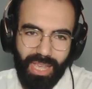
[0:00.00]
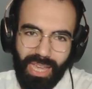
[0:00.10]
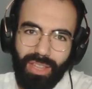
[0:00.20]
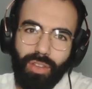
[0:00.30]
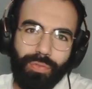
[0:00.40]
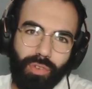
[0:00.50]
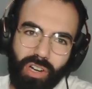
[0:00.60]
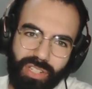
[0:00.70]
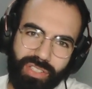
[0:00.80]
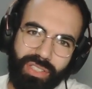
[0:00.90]
And of
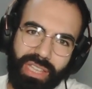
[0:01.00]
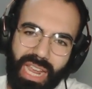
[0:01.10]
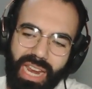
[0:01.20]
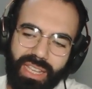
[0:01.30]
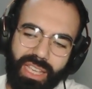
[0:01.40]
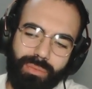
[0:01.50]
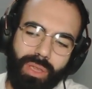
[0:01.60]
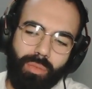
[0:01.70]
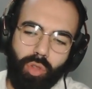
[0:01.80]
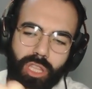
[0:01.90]
course, there can
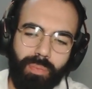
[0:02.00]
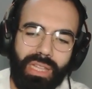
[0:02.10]
be multiple